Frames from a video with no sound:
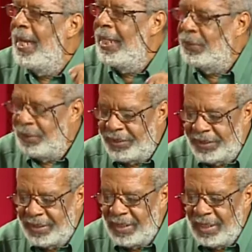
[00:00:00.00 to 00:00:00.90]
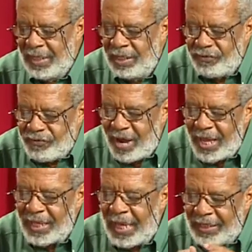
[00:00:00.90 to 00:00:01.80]
it was in
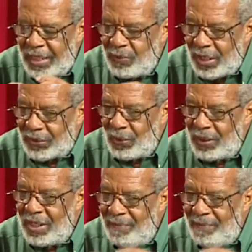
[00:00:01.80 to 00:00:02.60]
trying, and then we are told